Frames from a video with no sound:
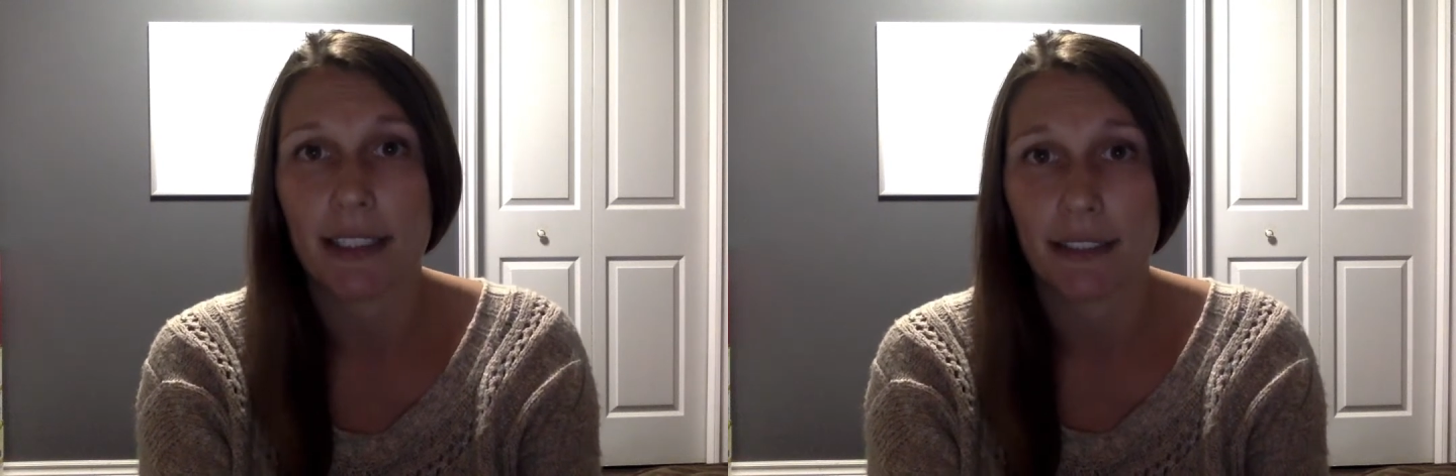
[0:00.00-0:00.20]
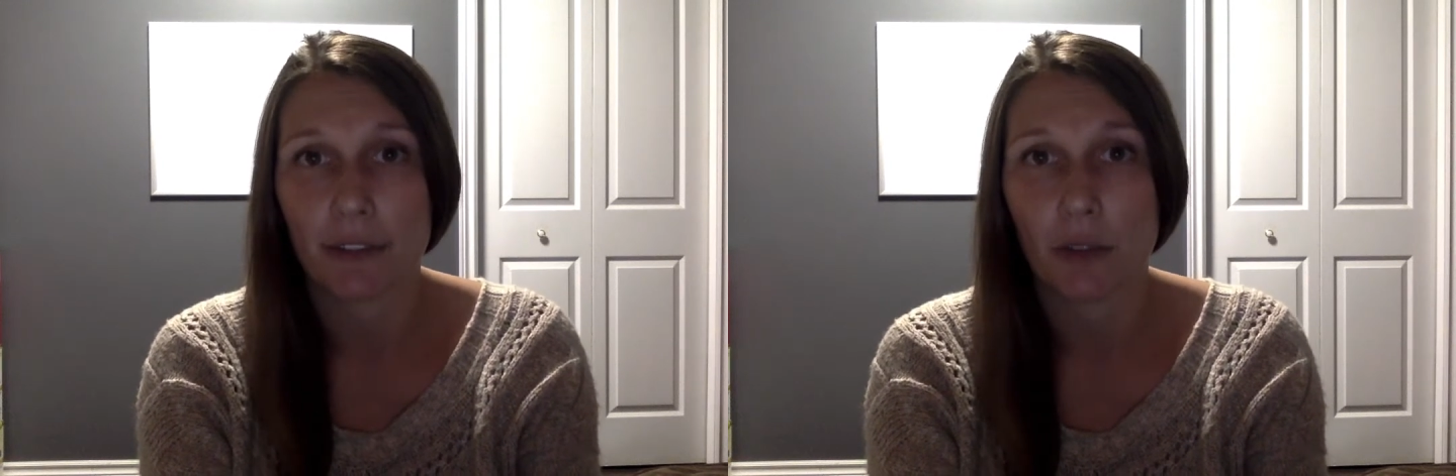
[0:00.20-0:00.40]

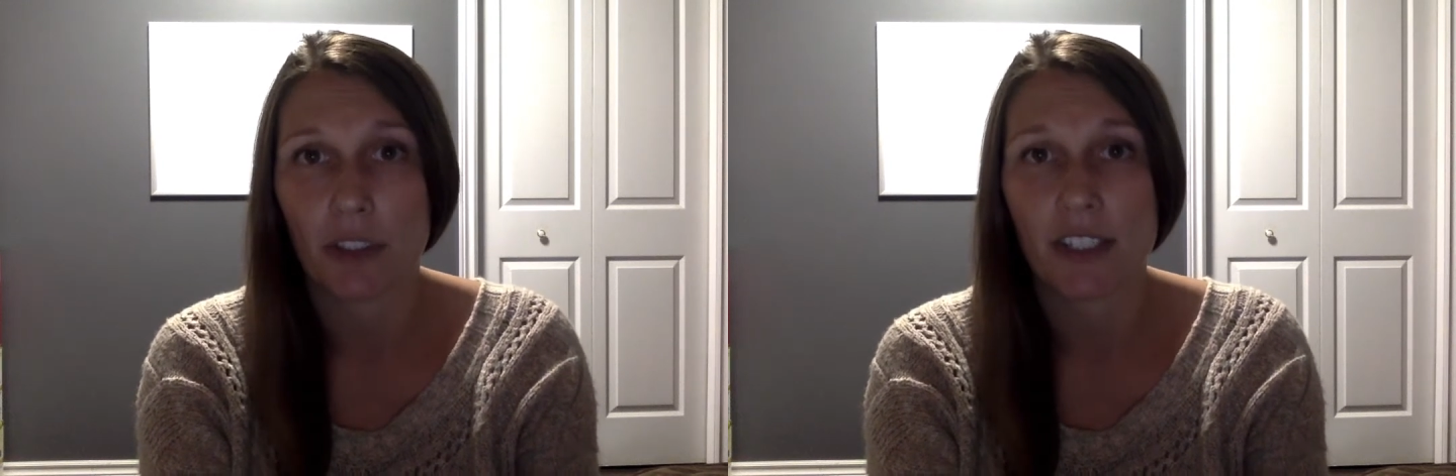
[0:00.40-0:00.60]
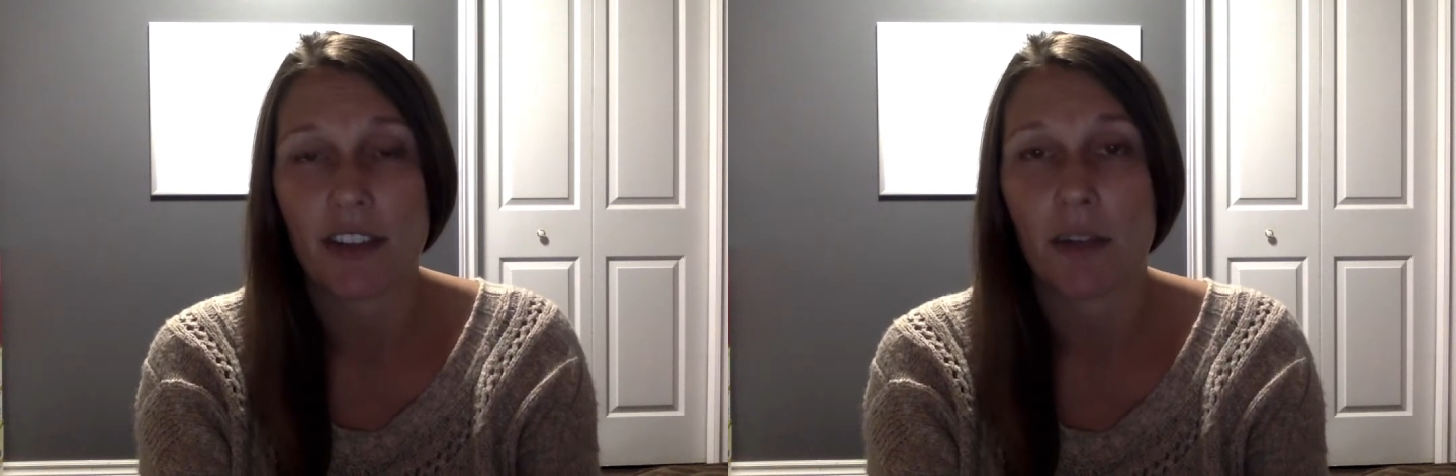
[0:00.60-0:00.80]
of
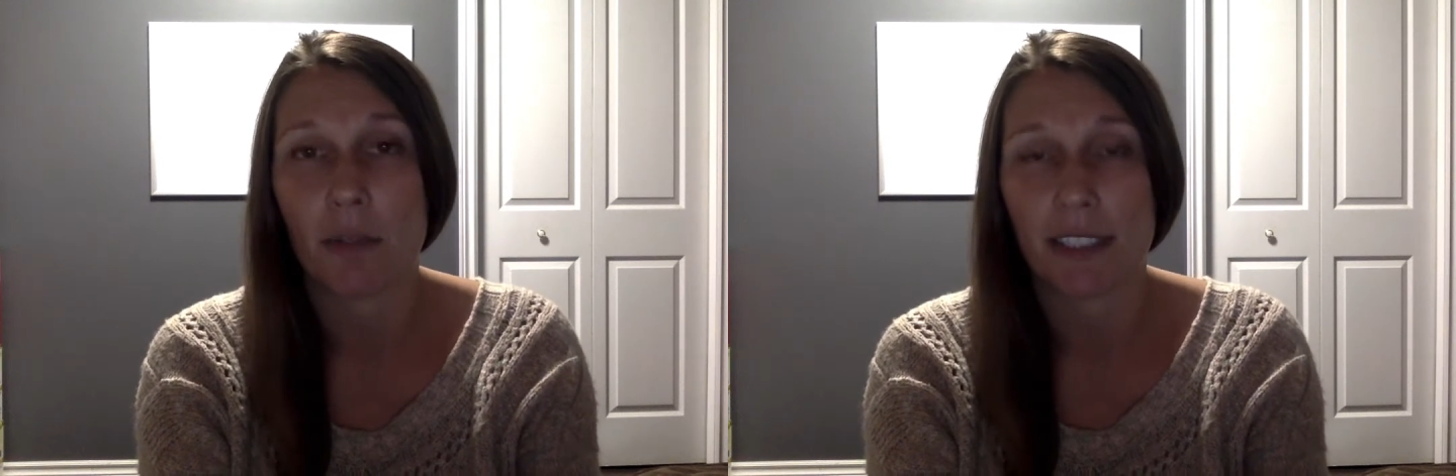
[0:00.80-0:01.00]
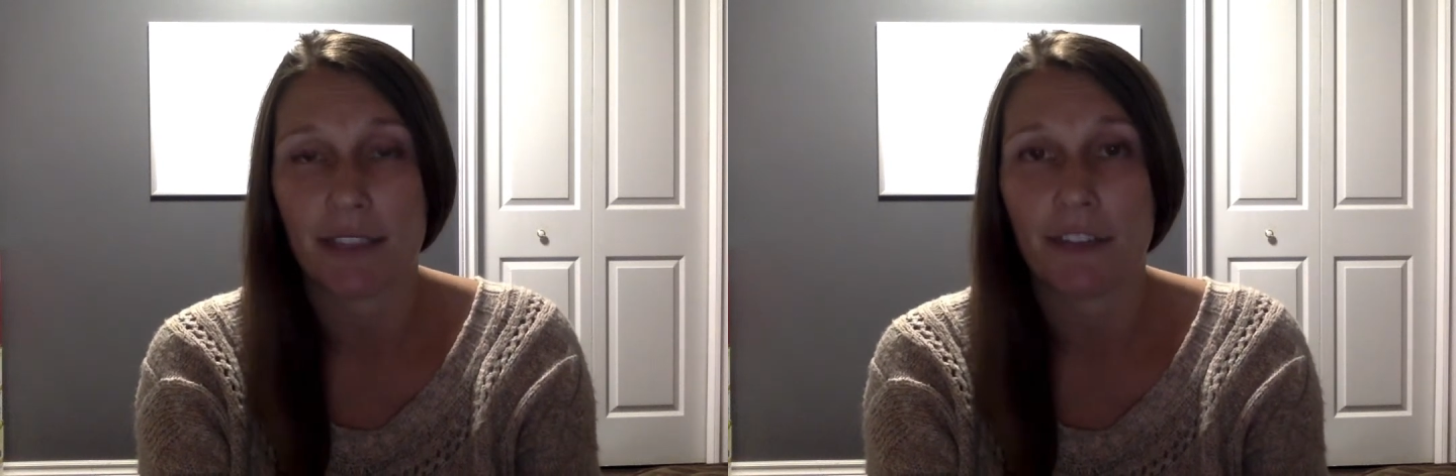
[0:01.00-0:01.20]
course, there
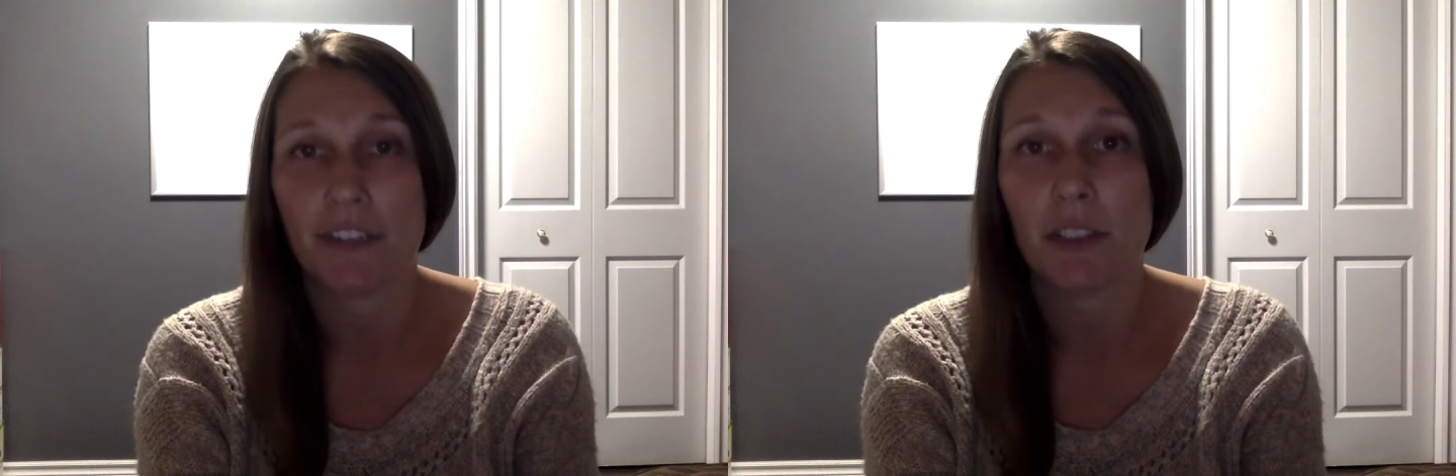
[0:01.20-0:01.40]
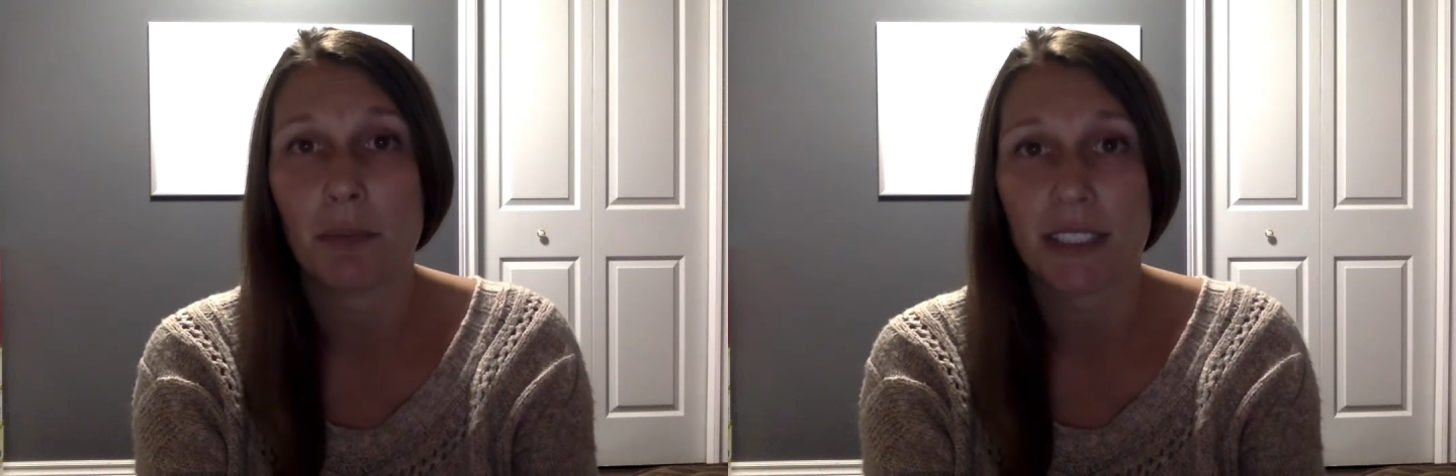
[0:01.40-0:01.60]
was a 50%